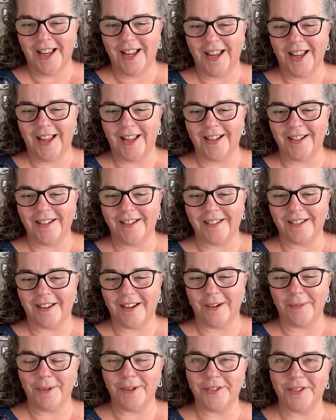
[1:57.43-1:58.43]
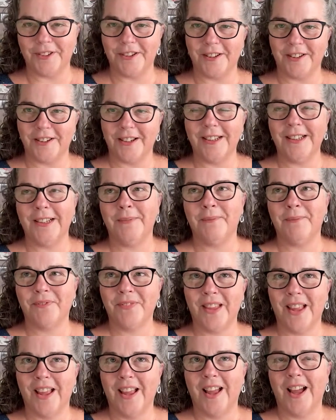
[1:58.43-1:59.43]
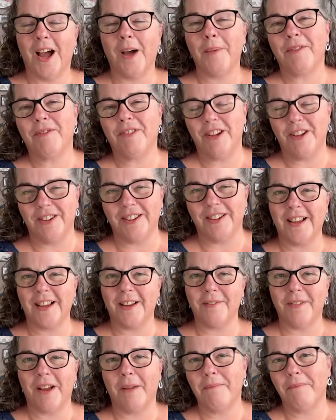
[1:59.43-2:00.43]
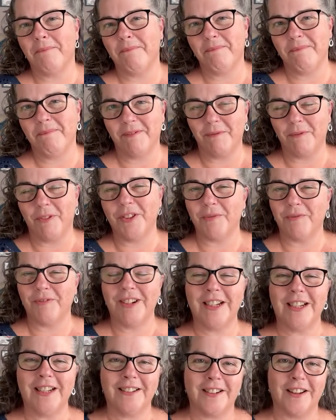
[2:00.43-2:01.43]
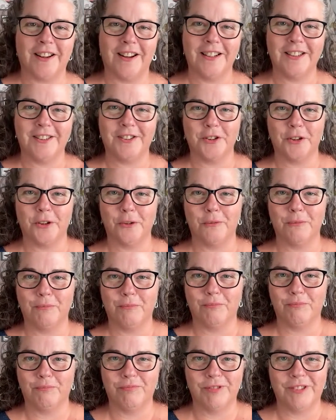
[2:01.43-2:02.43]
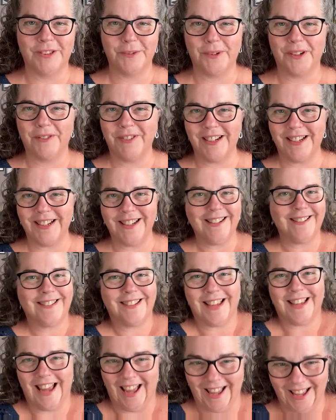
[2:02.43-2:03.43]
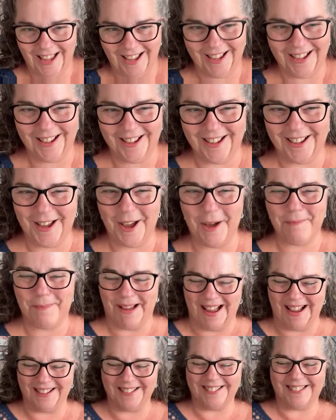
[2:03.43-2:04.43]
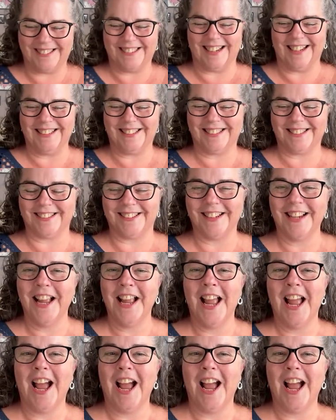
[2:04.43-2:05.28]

and I'll be really I wasn't really entirely sure, do I really need to care about JSON?